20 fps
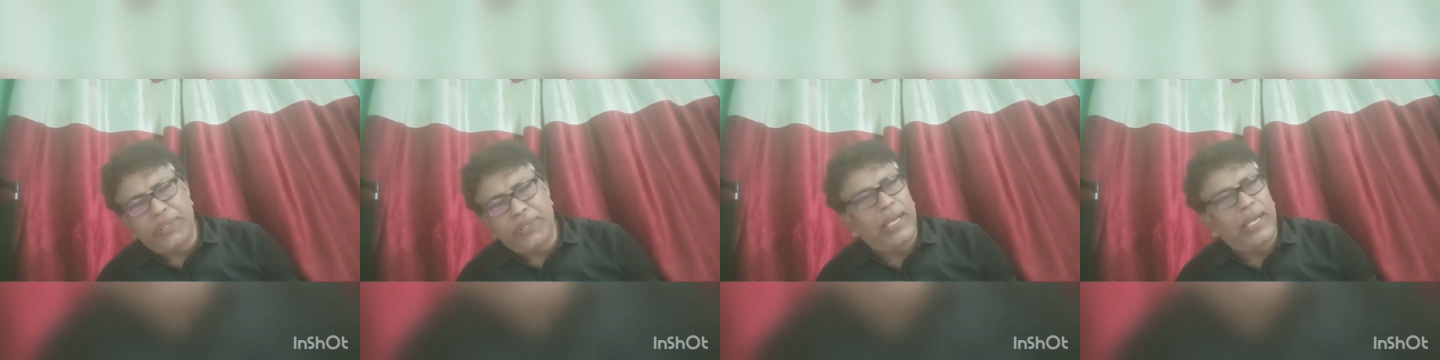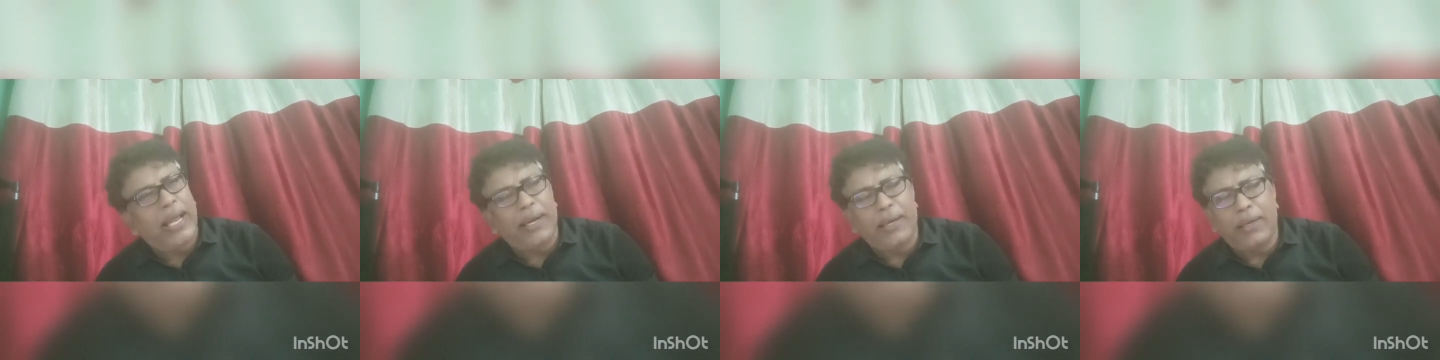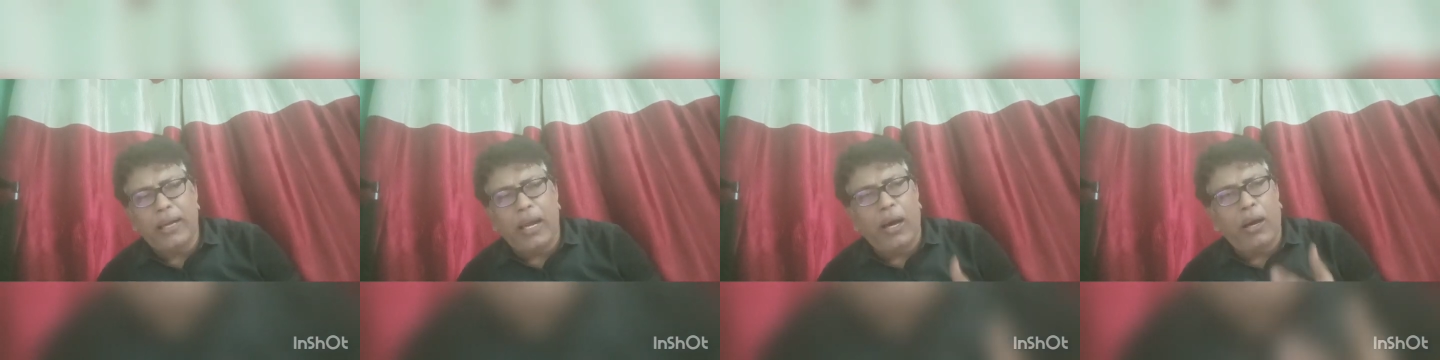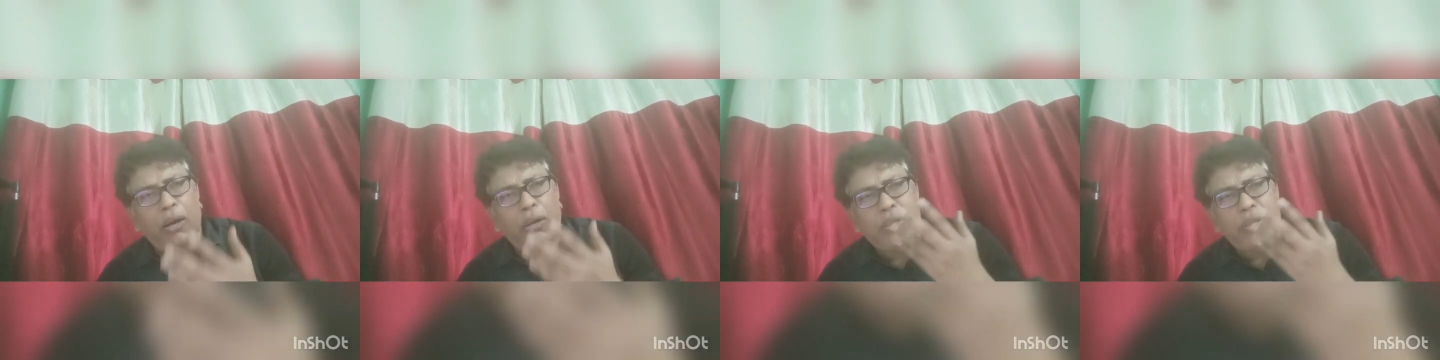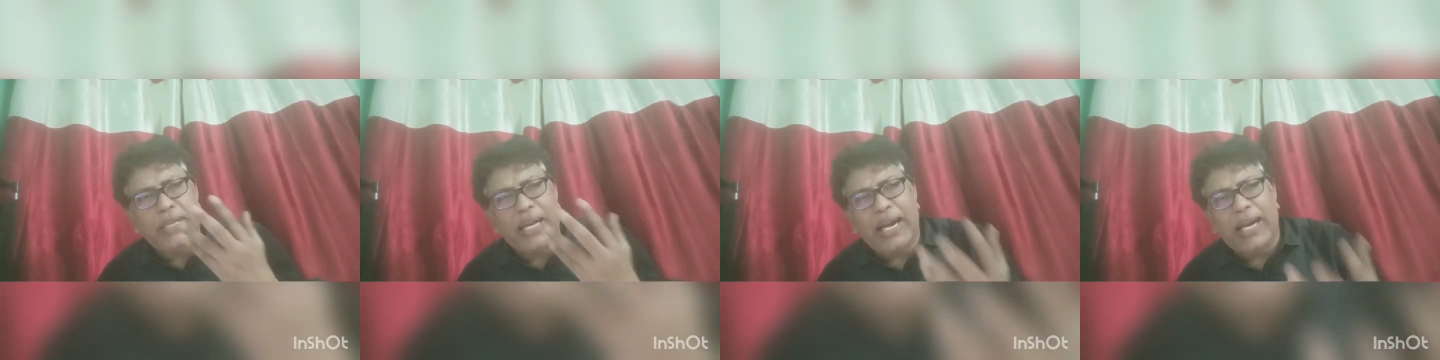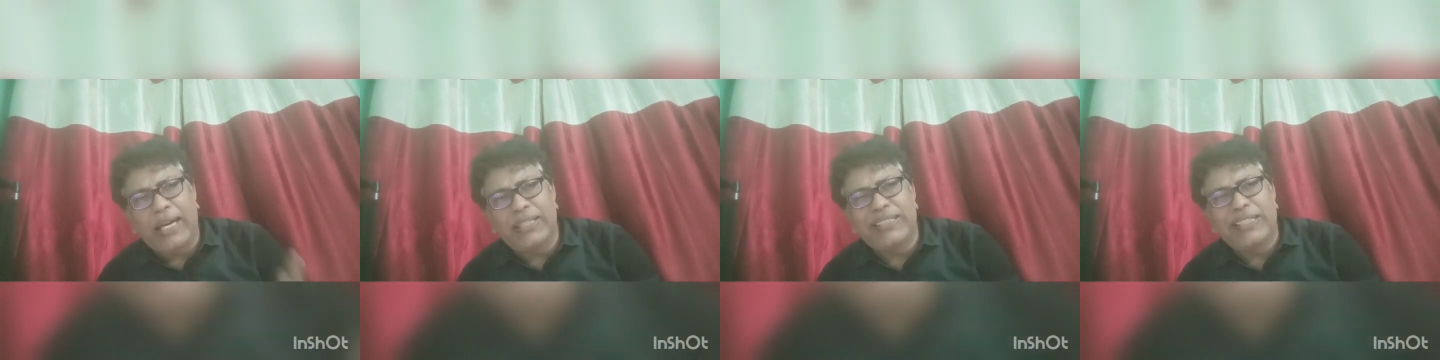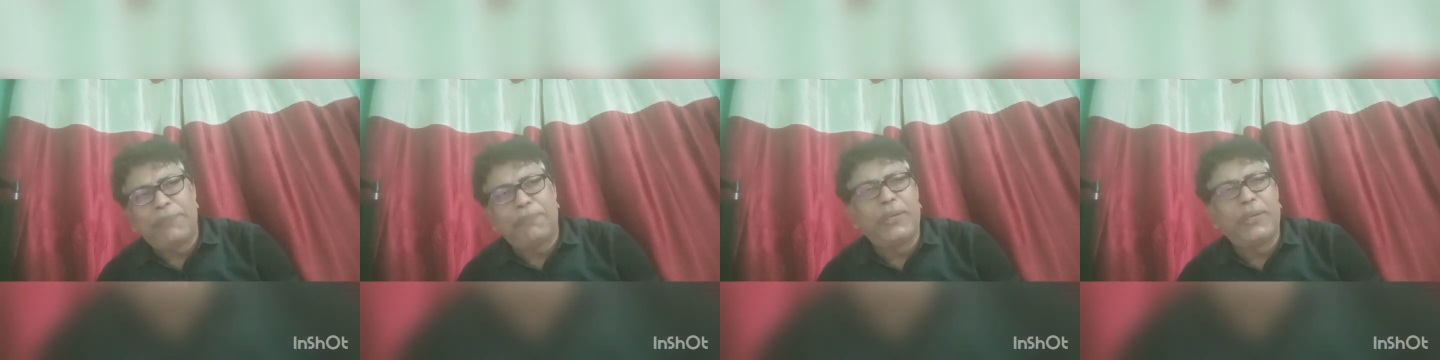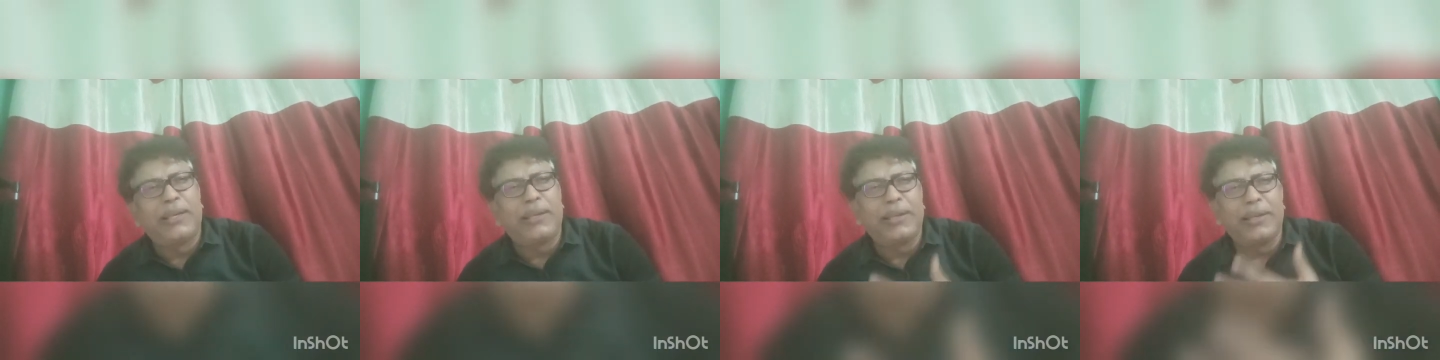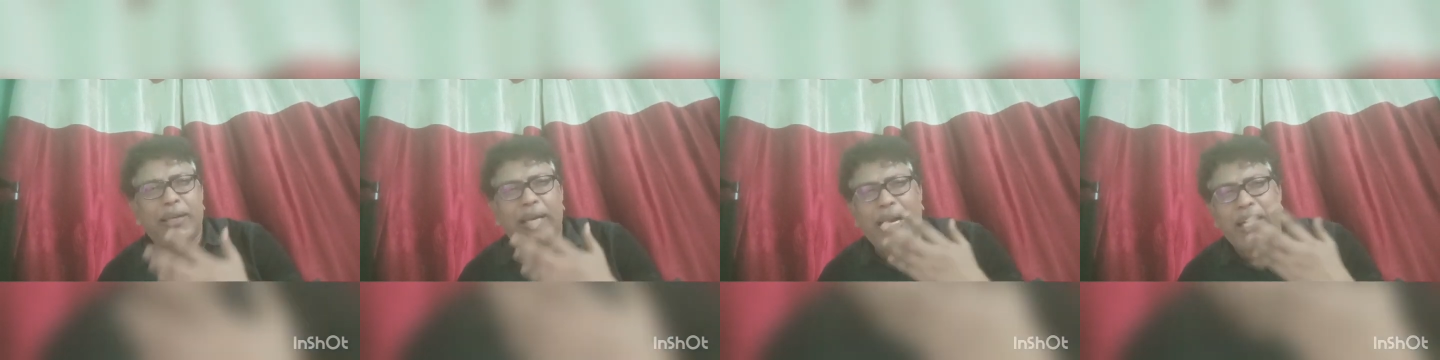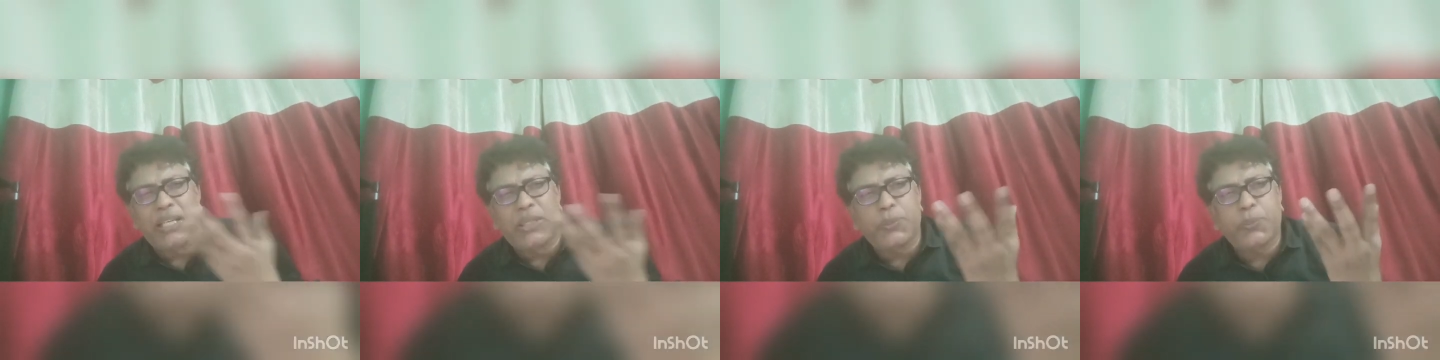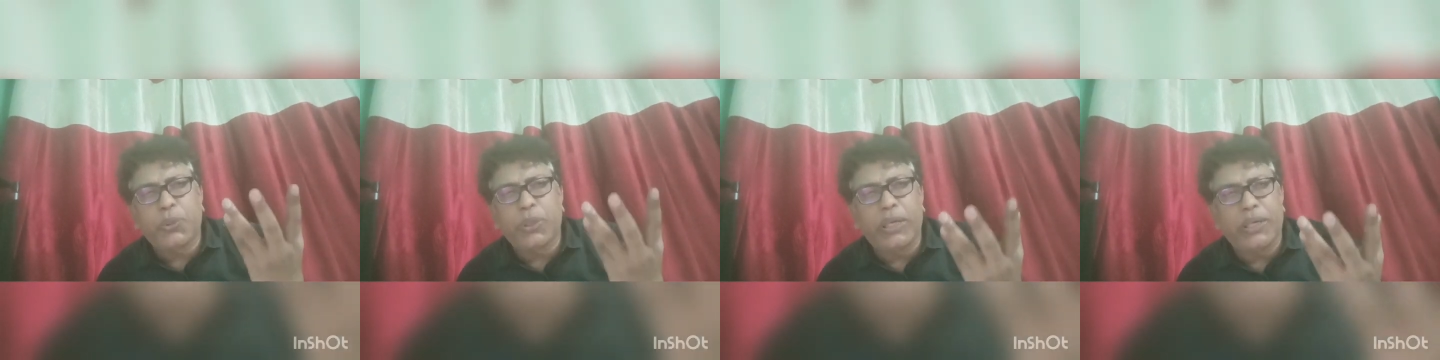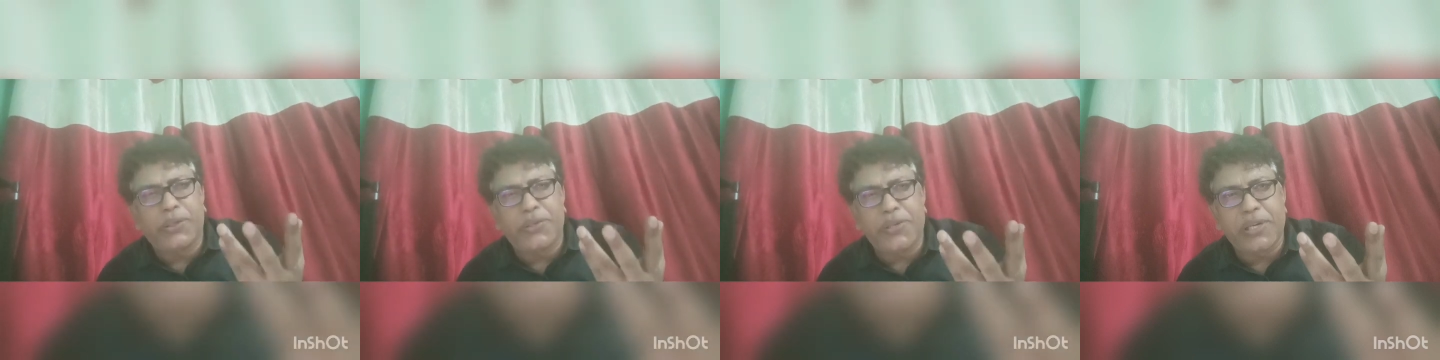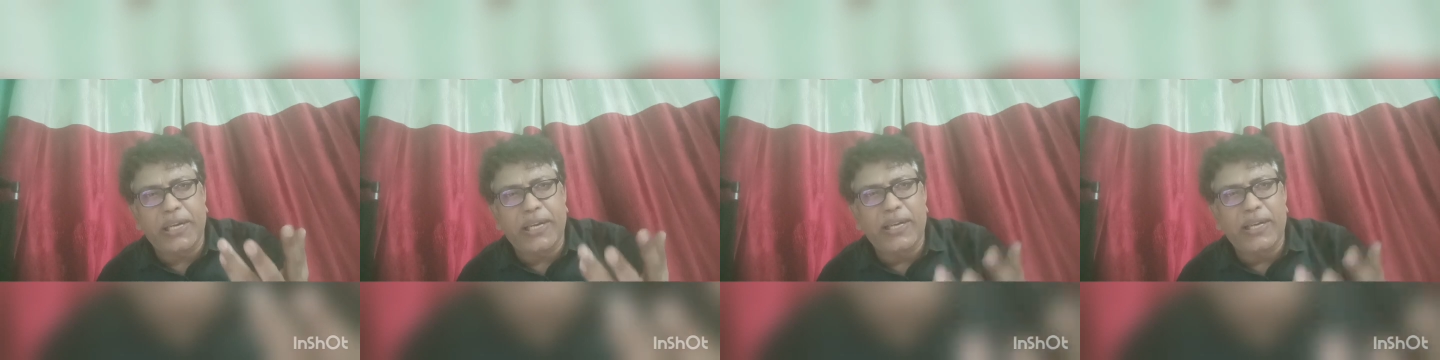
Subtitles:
Now ChatGPT writes poetry,